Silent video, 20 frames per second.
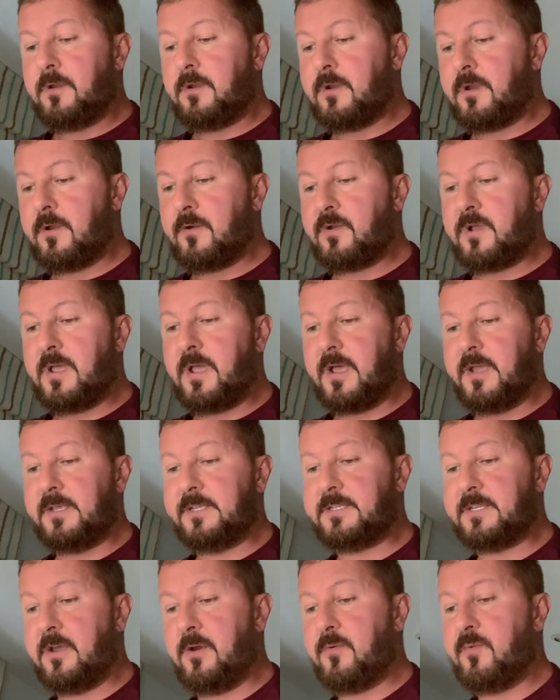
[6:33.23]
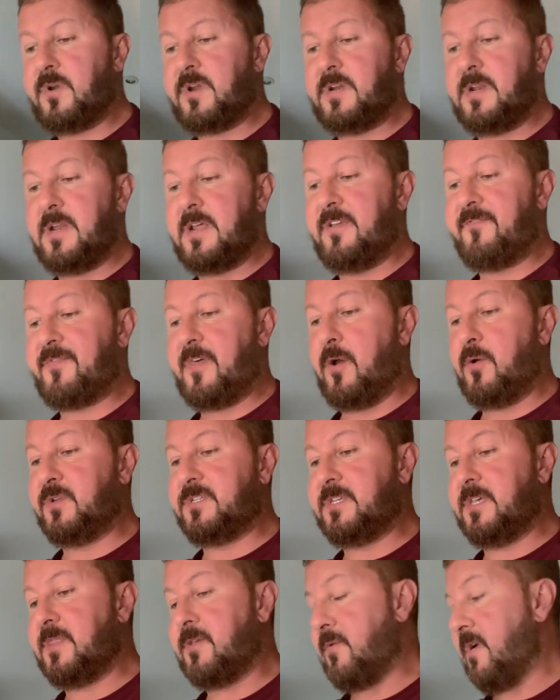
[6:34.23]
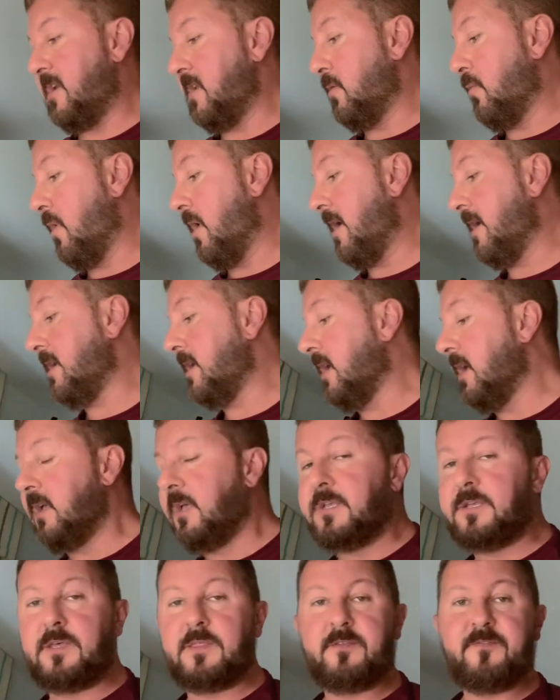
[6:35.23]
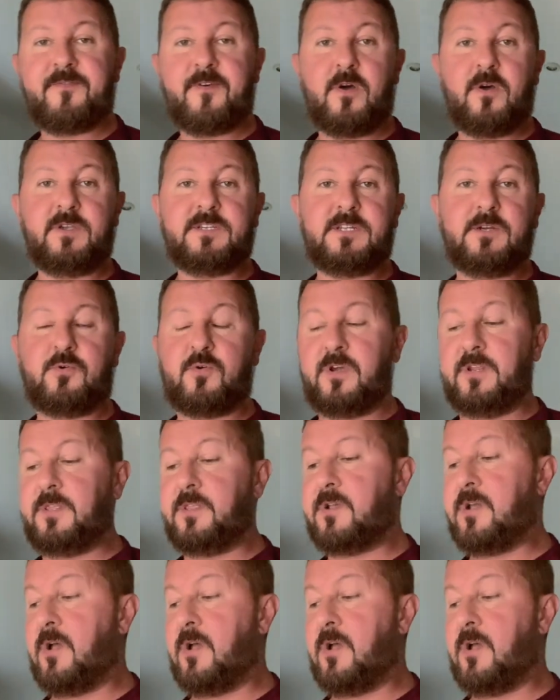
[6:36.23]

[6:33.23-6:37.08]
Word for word: Okay, so we're going to leave those in there anyway. And the first ingredient that